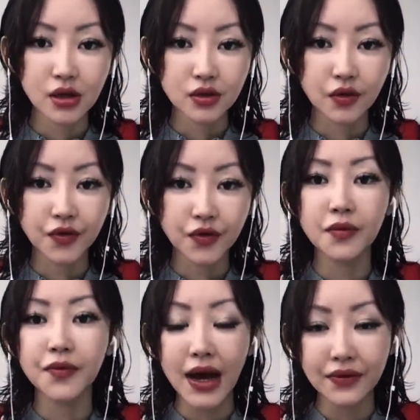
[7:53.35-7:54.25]
So
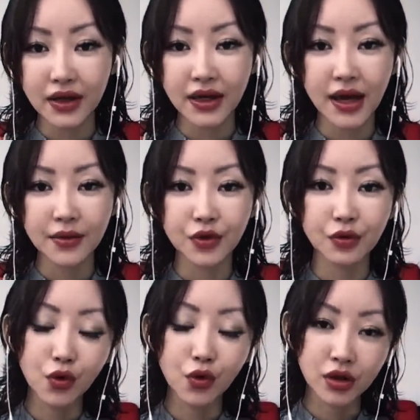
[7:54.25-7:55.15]
from 5 a.m.
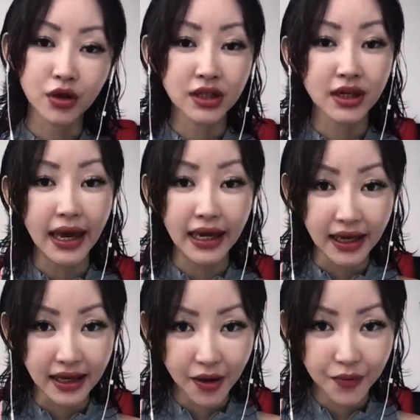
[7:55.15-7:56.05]
we work until 8
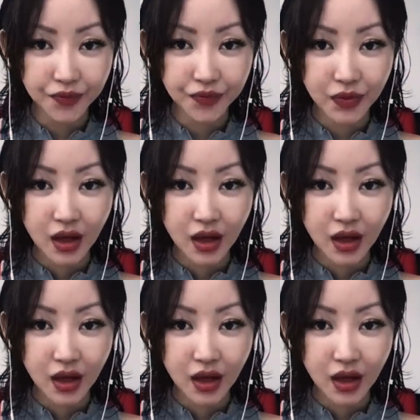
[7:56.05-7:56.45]
a.m.